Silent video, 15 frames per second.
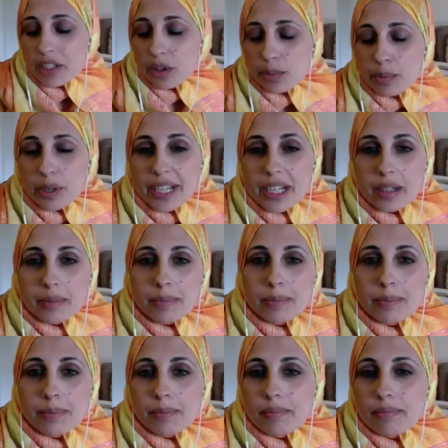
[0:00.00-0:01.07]
you bring up
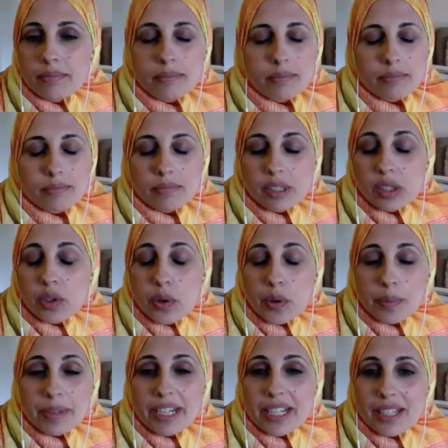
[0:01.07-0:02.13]
so
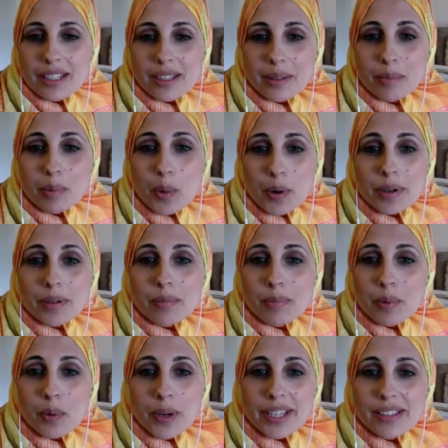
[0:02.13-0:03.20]
many important
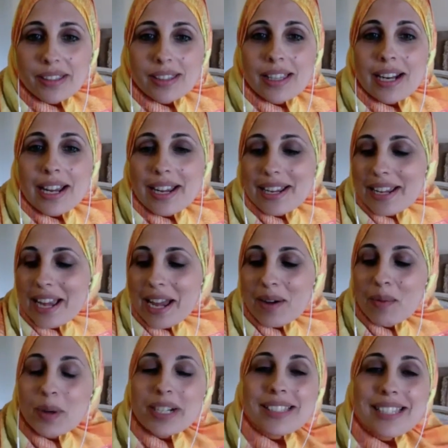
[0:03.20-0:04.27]
points that I
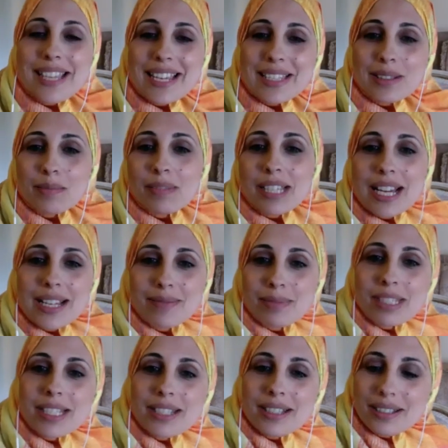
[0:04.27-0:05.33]
want to take some time
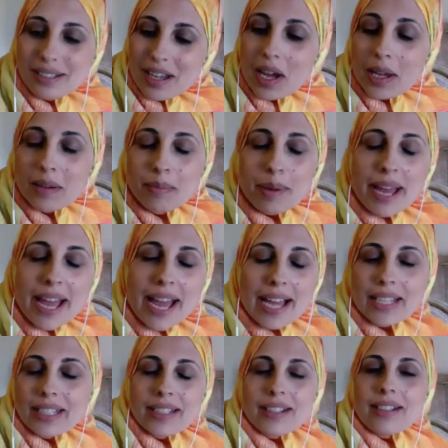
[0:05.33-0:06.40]
to
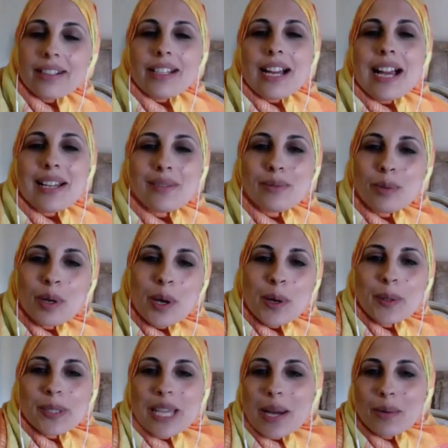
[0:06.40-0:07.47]
unpack. And God
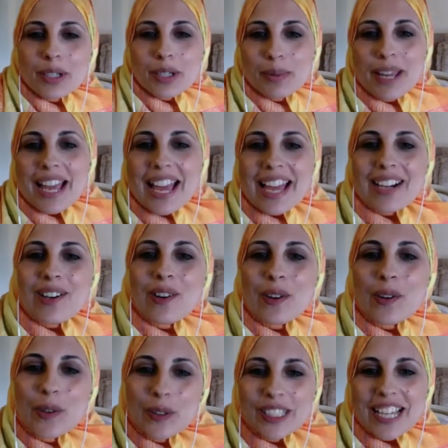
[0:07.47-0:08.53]
knows, I wish we had a
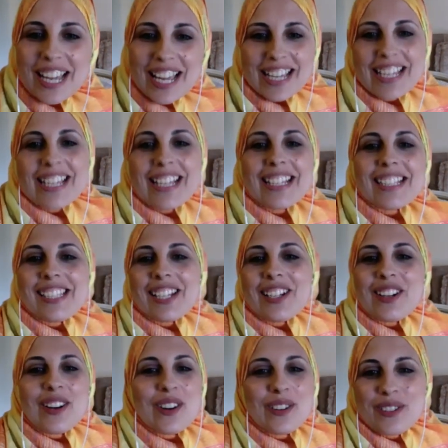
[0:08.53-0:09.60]
whole day to
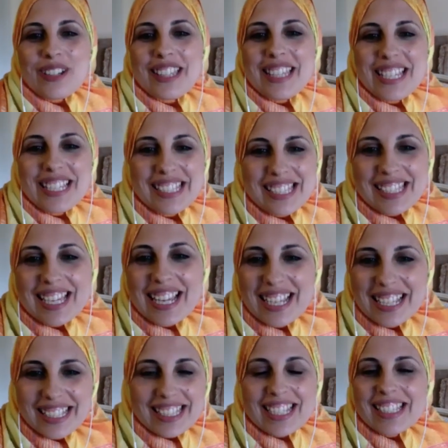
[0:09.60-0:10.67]
go over these
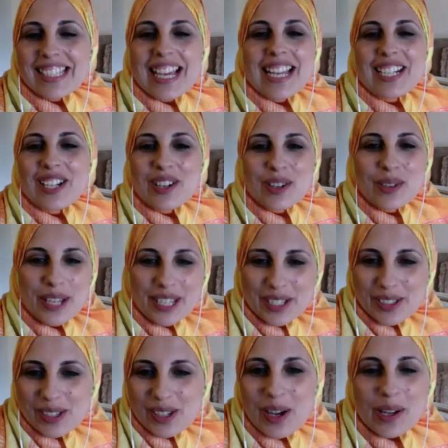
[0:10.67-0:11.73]
things, because I know we
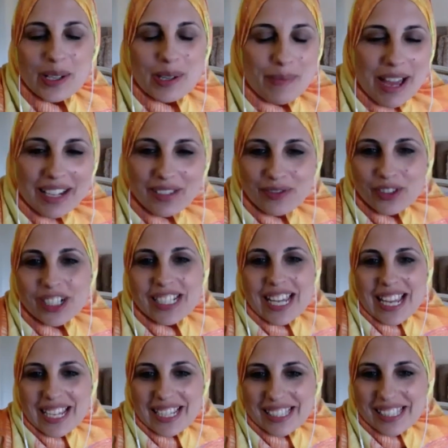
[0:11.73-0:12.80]
could talk about it for
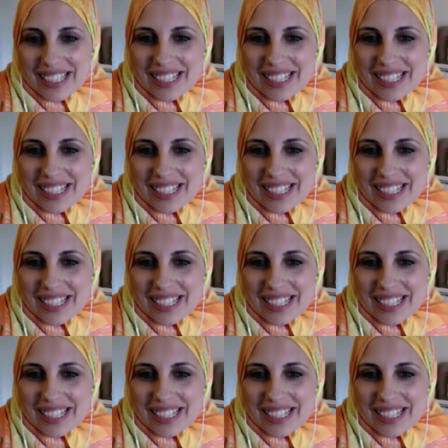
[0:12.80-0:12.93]
days.